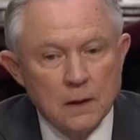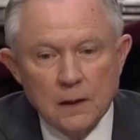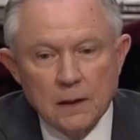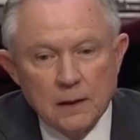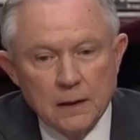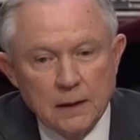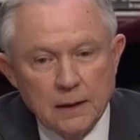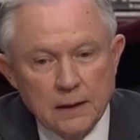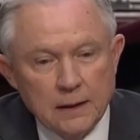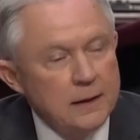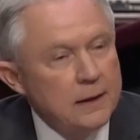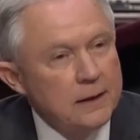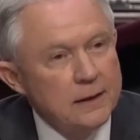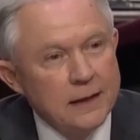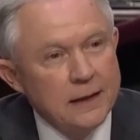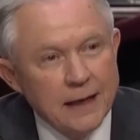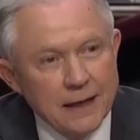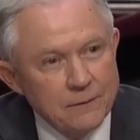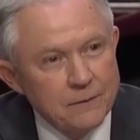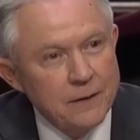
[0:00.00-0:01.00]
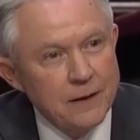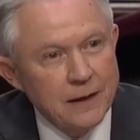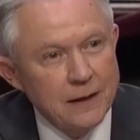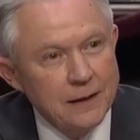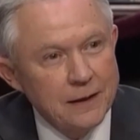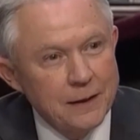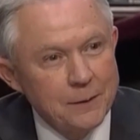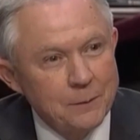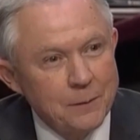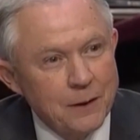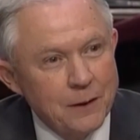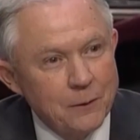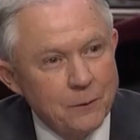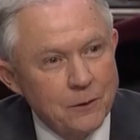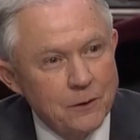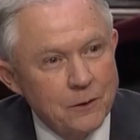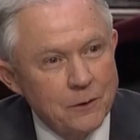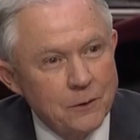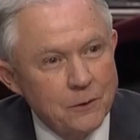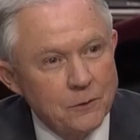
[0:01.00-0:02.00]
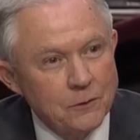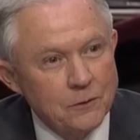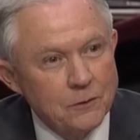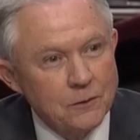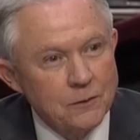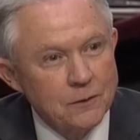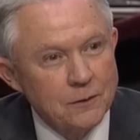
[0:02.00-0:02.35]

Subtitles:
It did not violate my recusal.